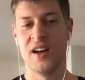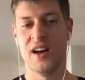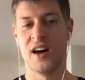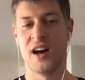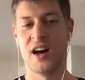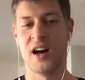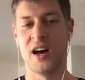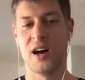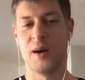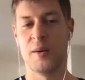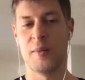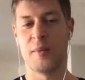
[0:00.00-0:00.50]

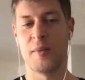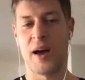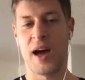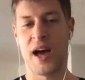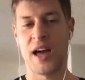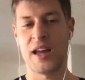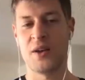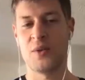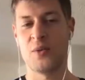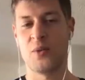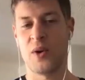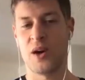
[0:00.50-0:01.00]
um,
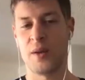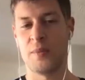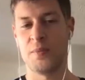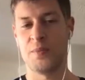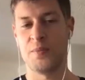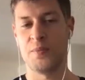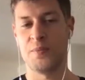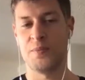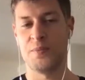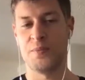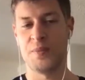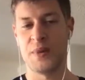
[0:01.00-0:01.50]
i didn't want to
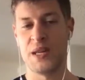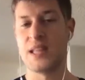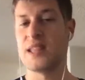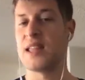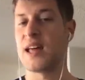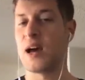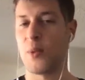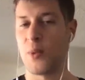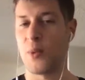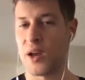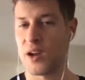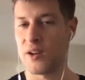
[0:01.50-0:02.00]
be
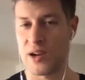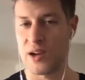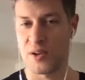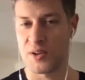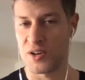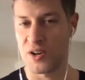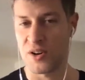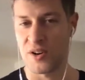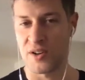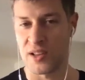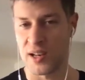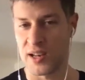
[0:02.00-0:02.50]
that way around
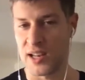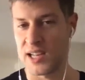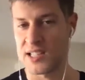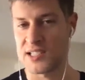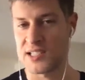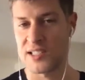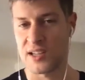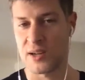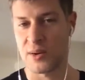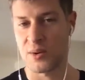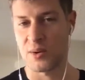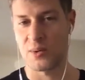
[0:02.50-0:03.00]
her the last
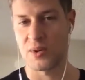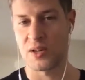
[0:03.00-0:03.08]
thing i would